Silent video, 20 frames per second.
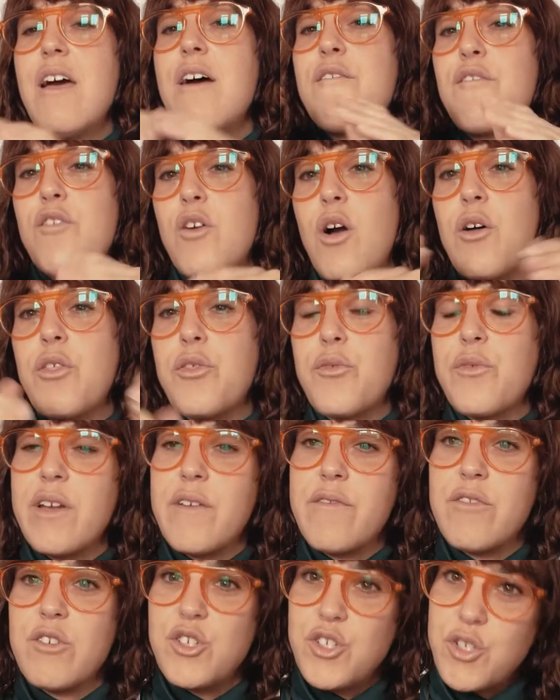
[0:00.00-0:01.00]
for all 3 of
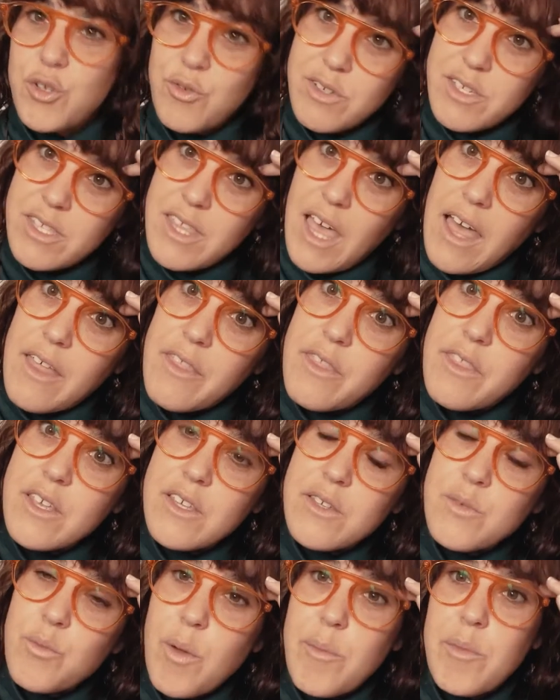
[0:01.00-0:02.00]
the shoots that
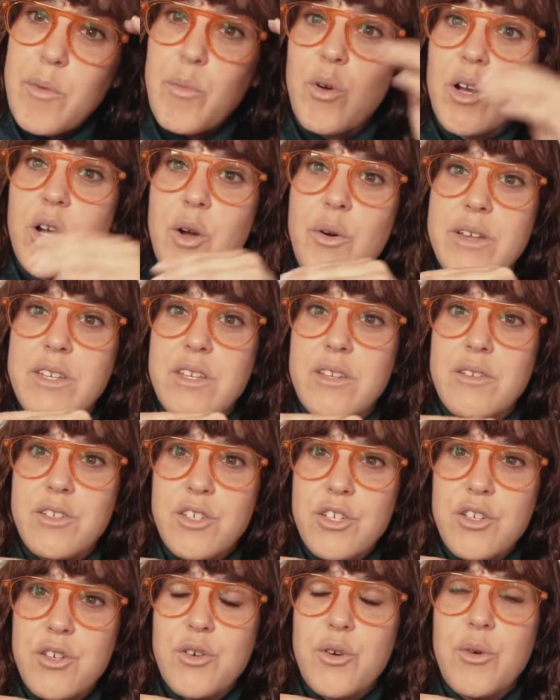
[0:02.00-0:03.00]
these women were going to
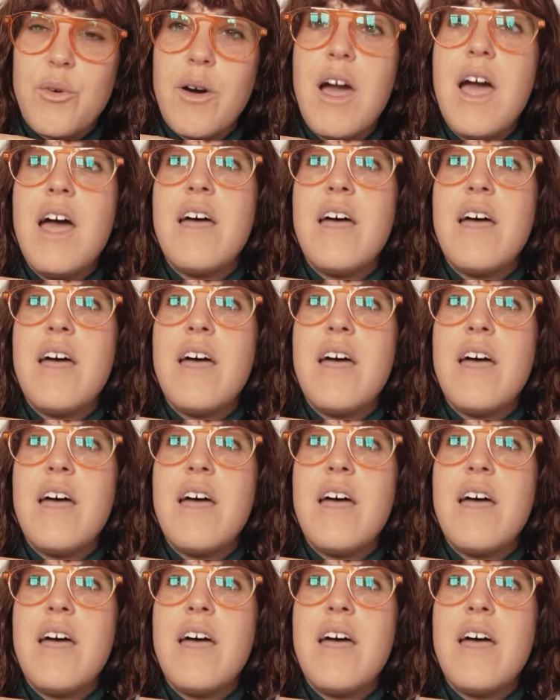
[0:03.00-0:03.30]
do,